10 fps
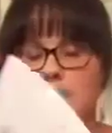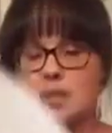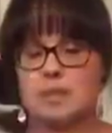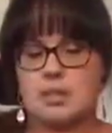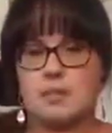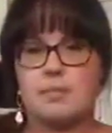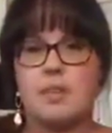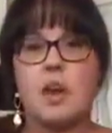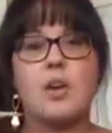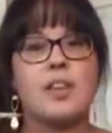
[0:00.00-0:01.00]
is,
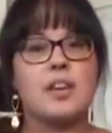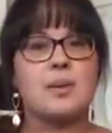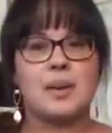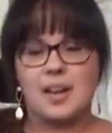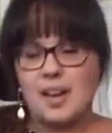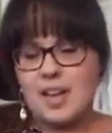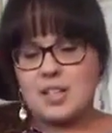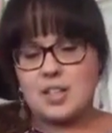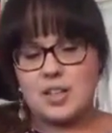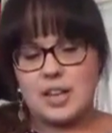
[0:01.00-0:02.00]
oh, thank you, Mia.
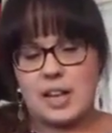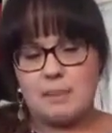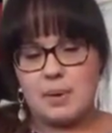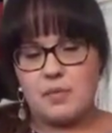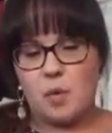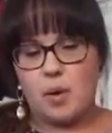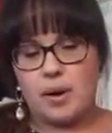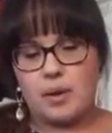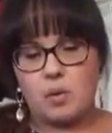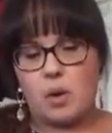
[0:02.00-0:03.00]
So the night before